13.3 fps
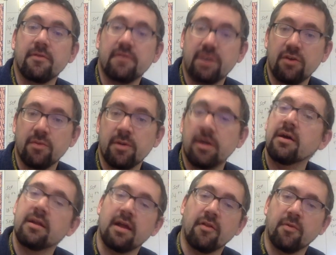of Cuba
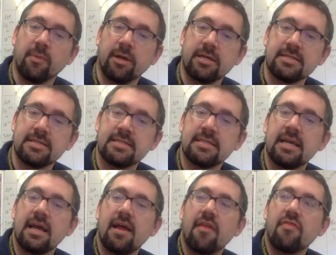and other places,
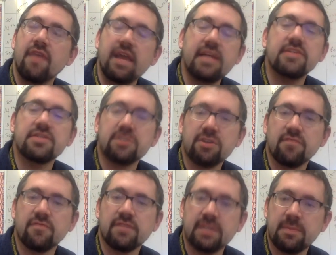they
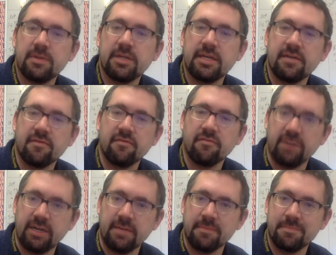deserve liberty and
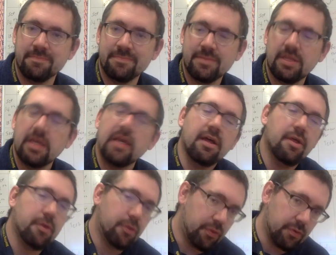freedom.
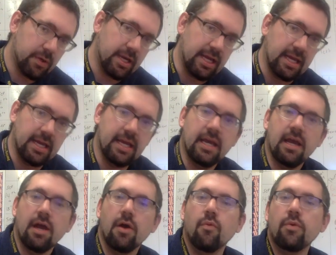3,
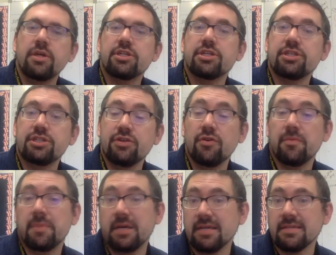we should do
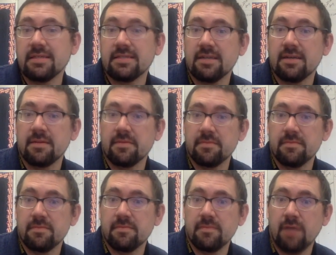it because it's going
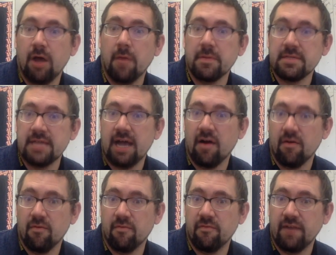to help us
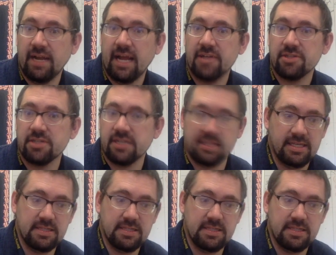out financially.